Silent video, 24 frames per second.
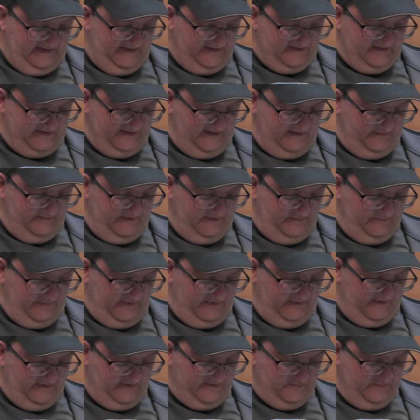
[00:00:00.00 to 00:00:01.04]
it's going to be a
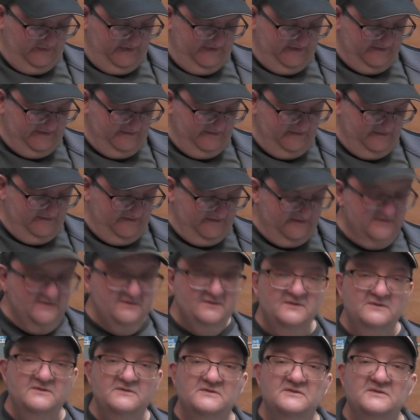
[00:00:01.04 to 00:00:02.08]
pair of tweezers,
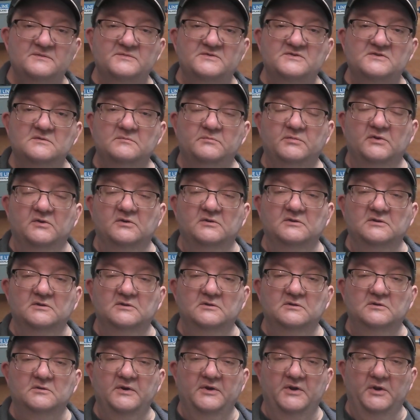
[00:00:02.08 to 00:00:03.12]
some super
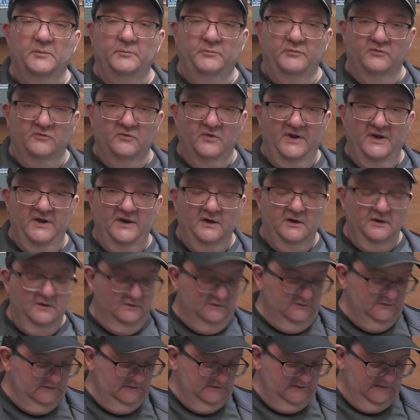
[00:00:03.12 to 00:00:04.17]
glue, and a prayer.
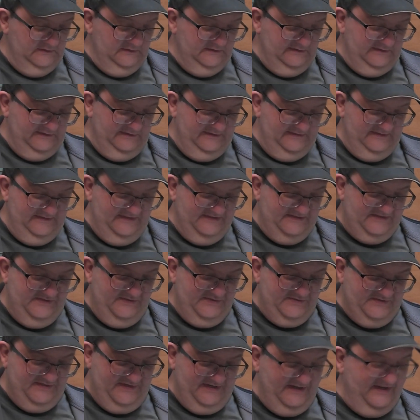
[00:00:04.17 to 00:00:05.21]
That's
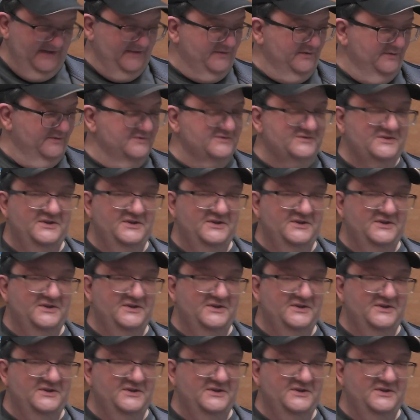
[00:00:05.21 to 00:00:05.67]
usually how those